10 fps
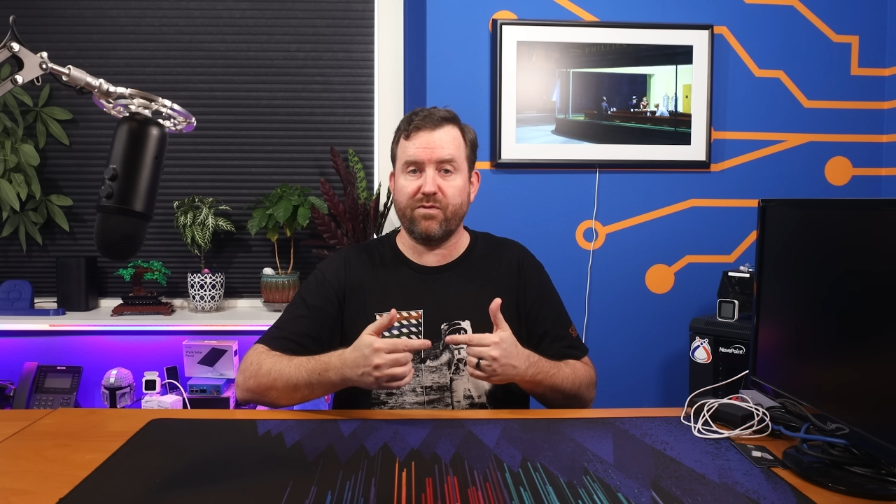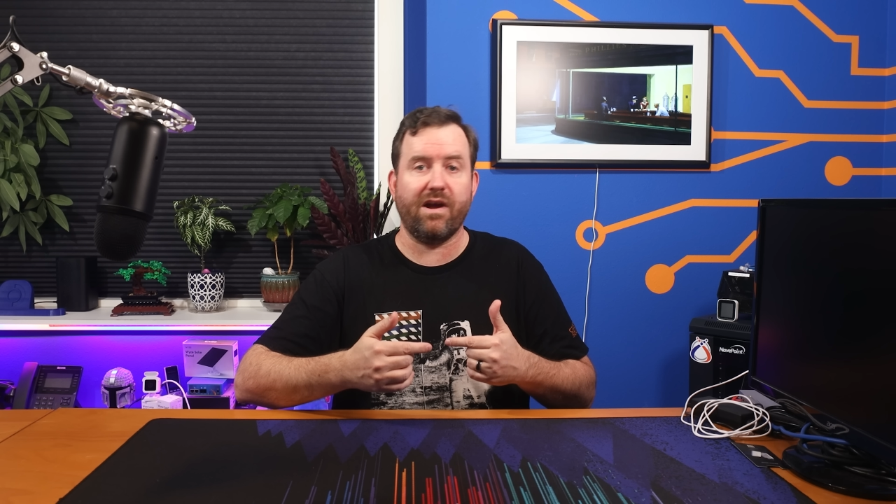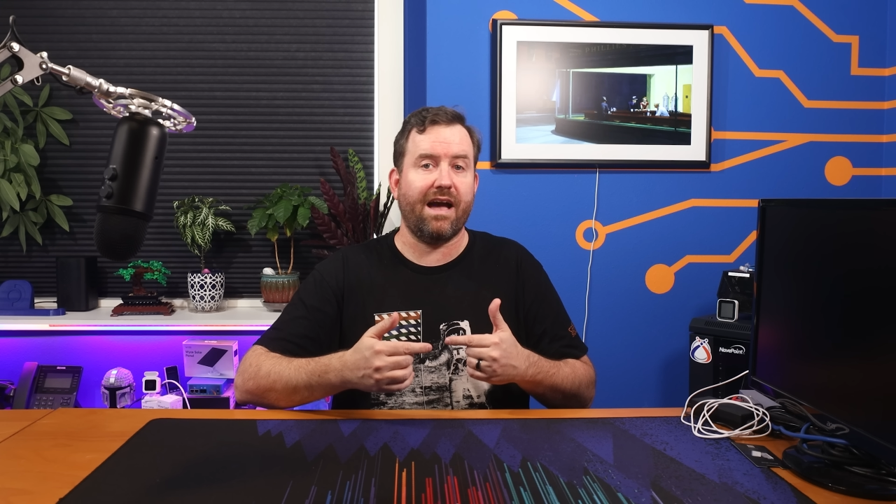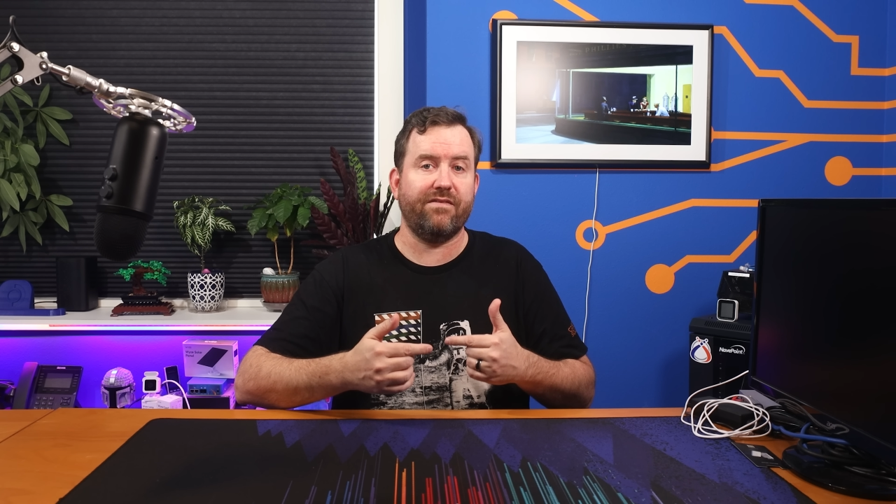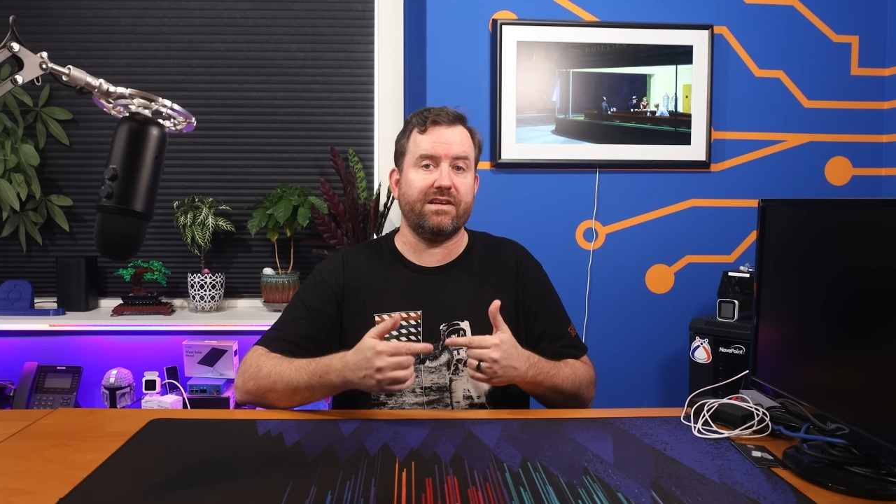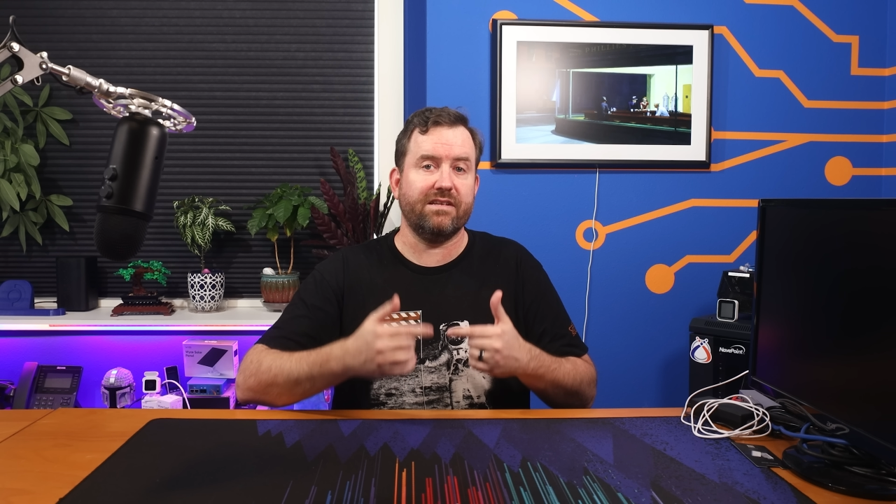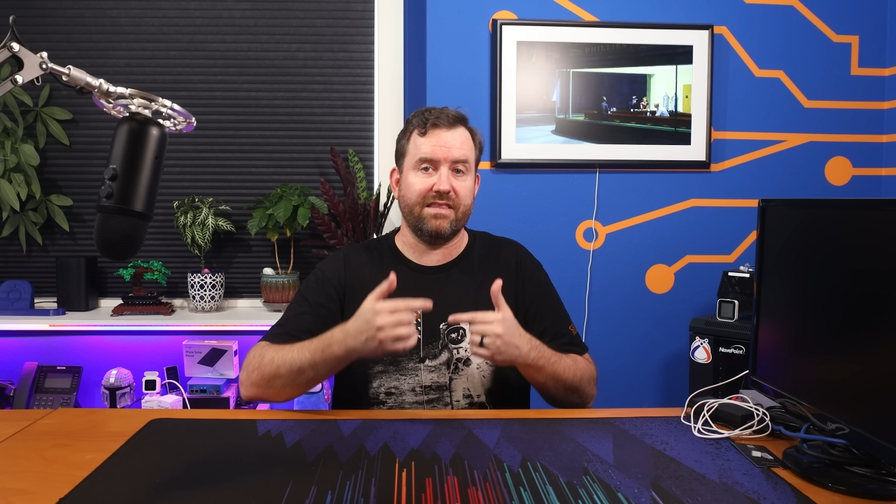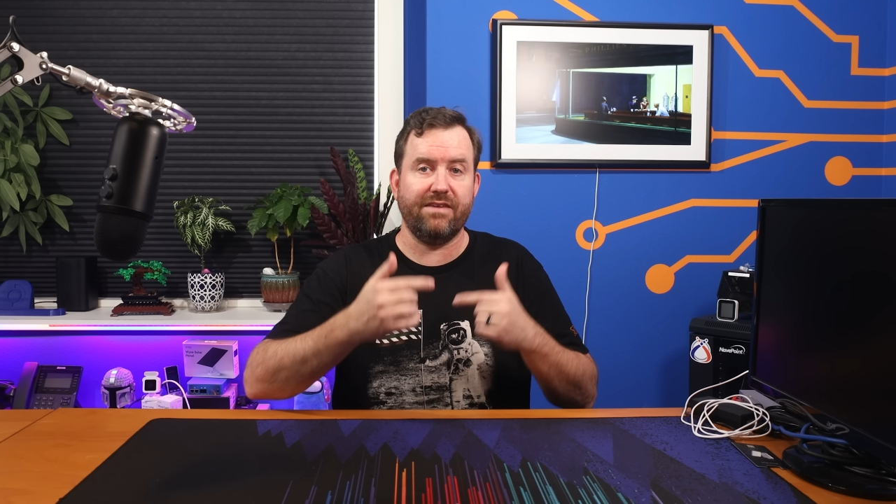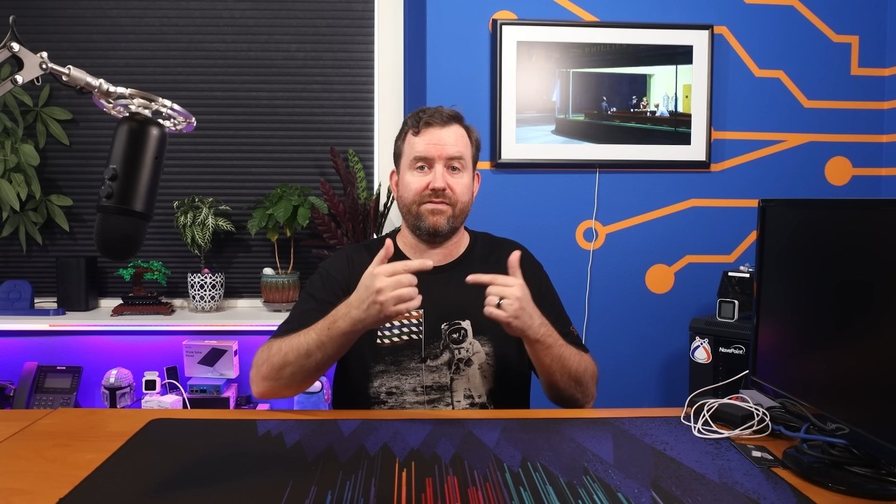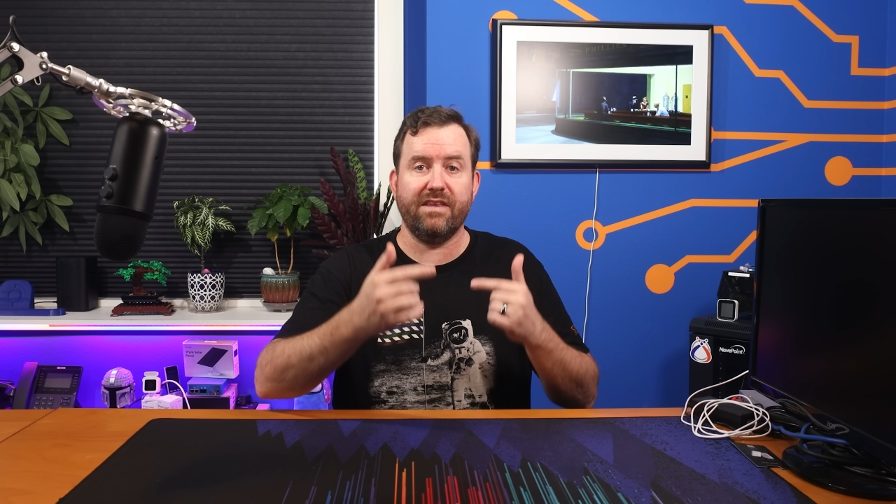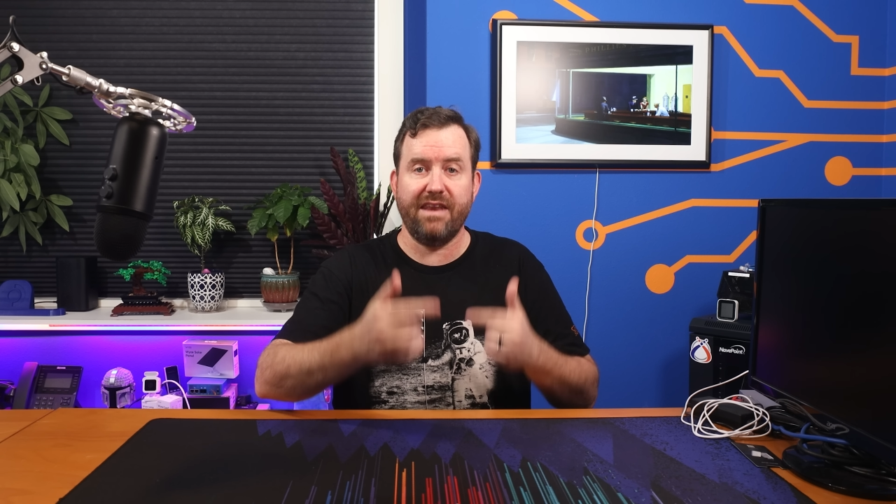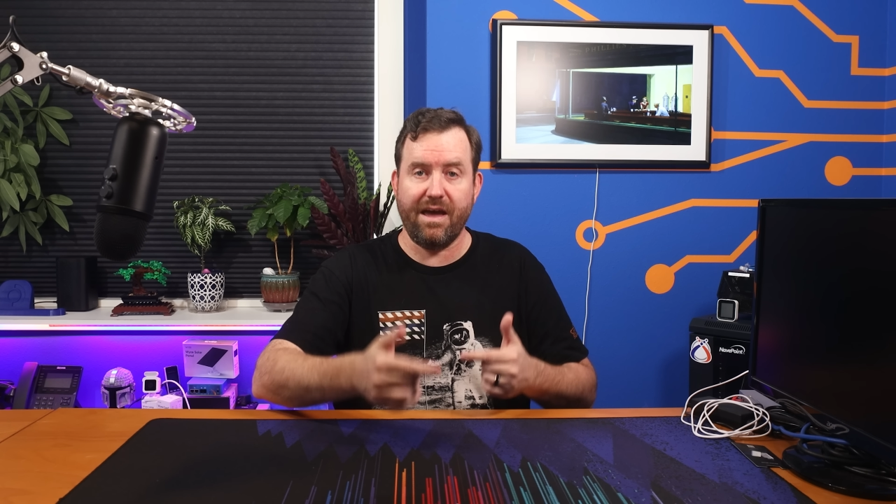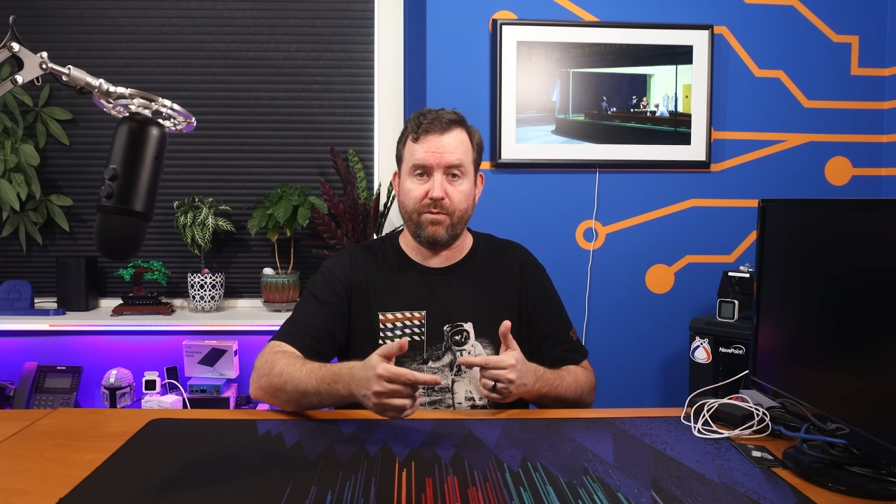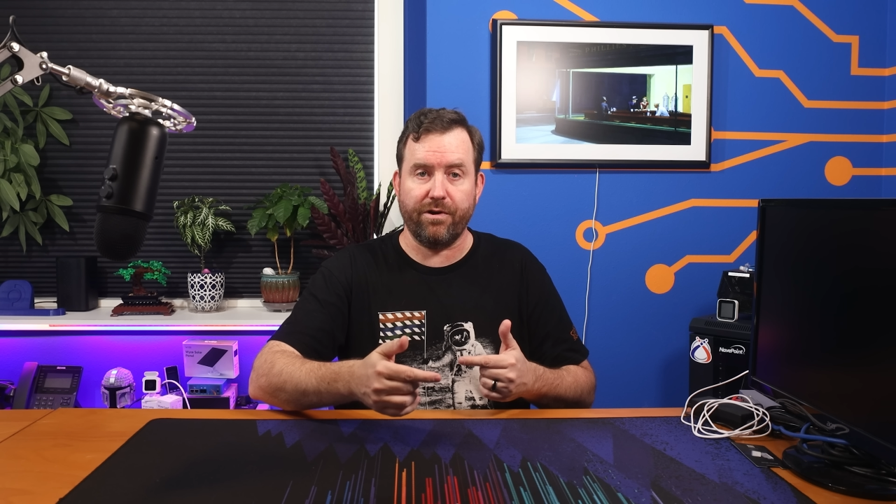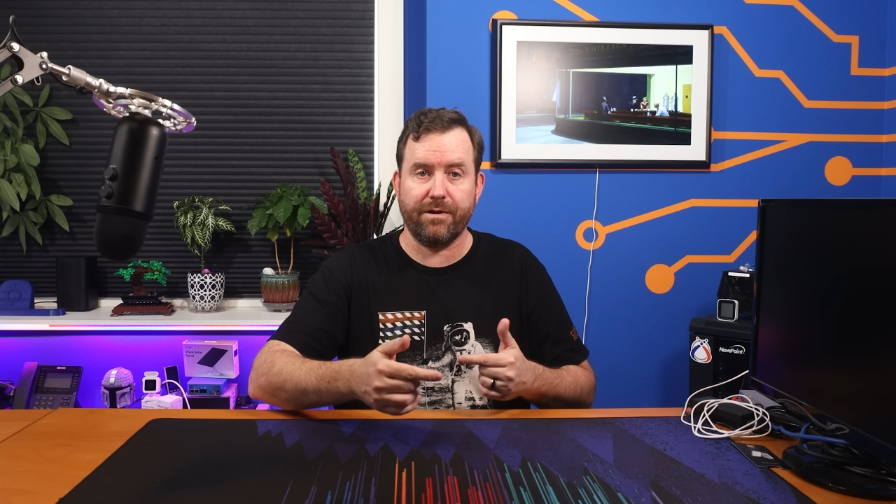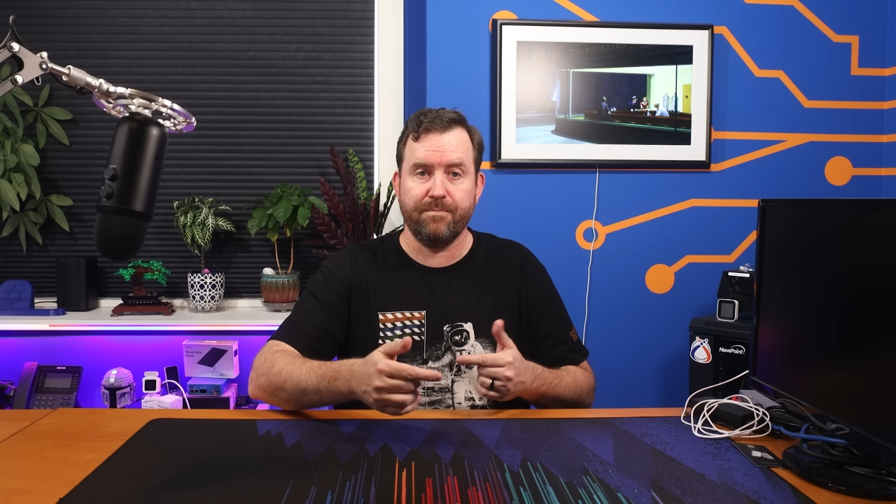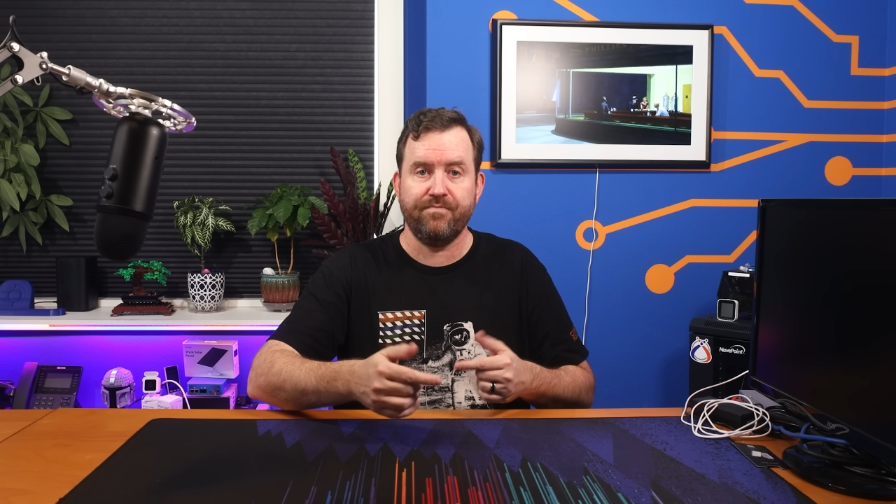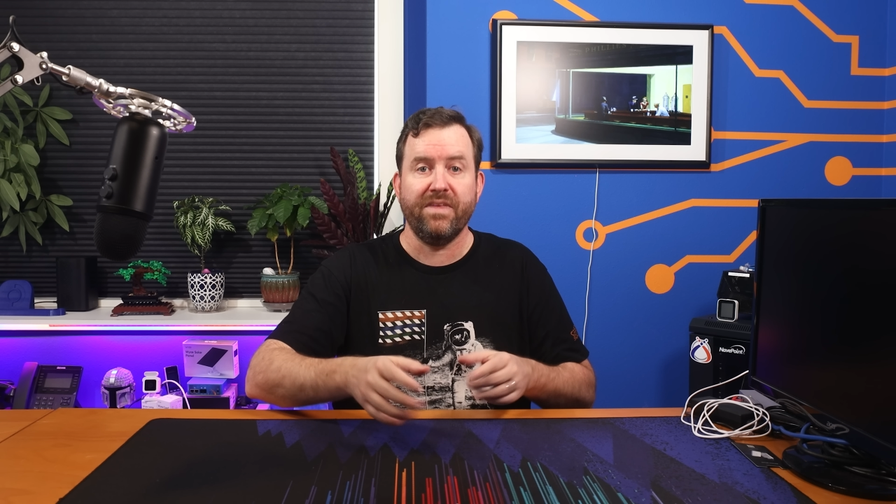ever having to leave the network.